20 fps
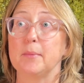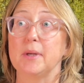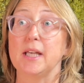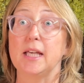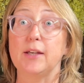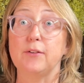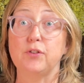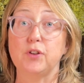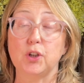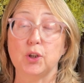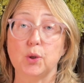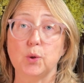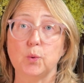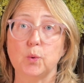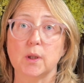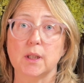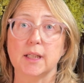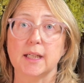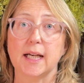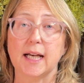If you
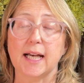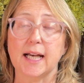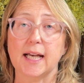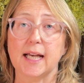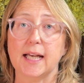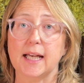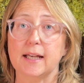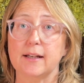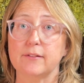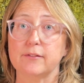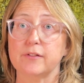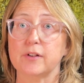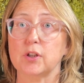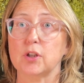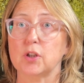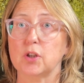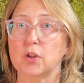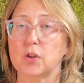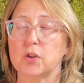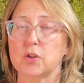have
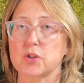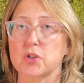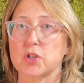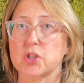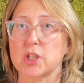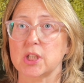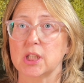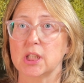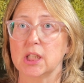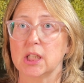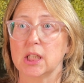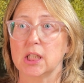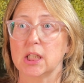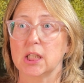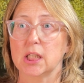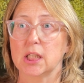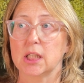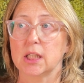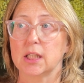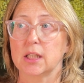got
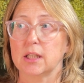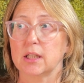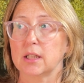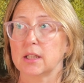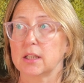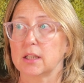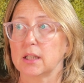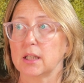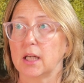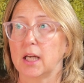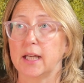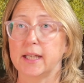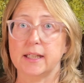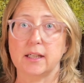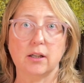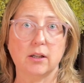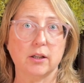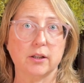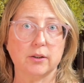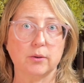a
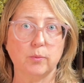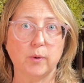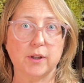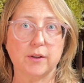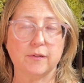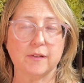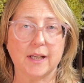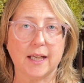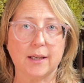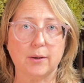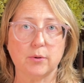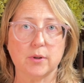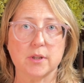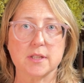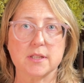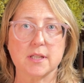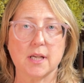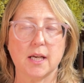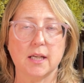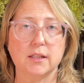garden with flowers
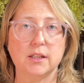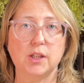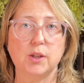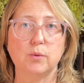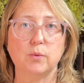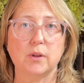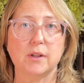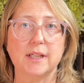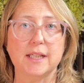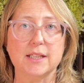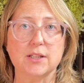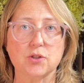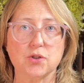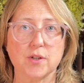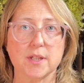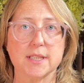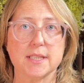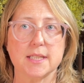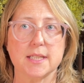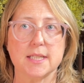and you are
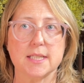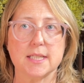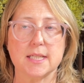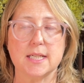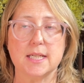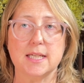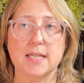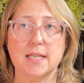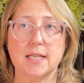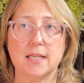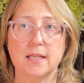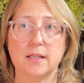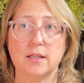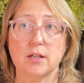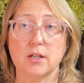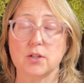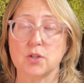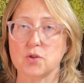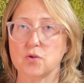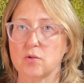interested in
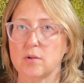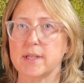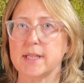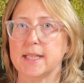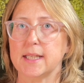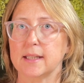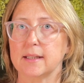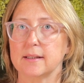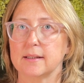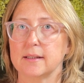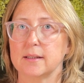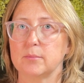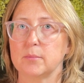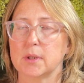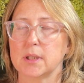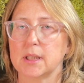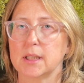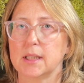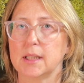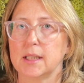drying them,
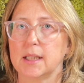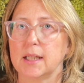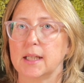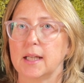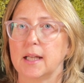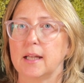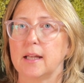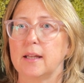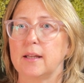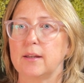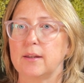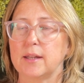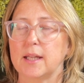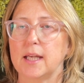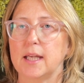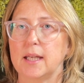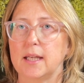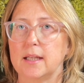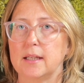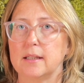
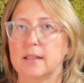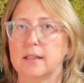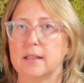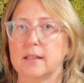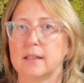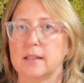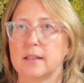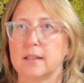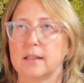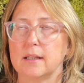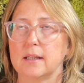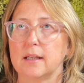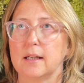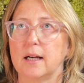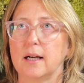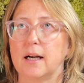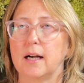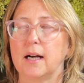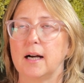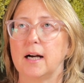then
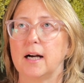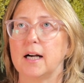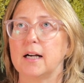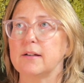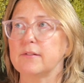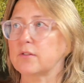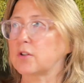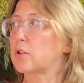I've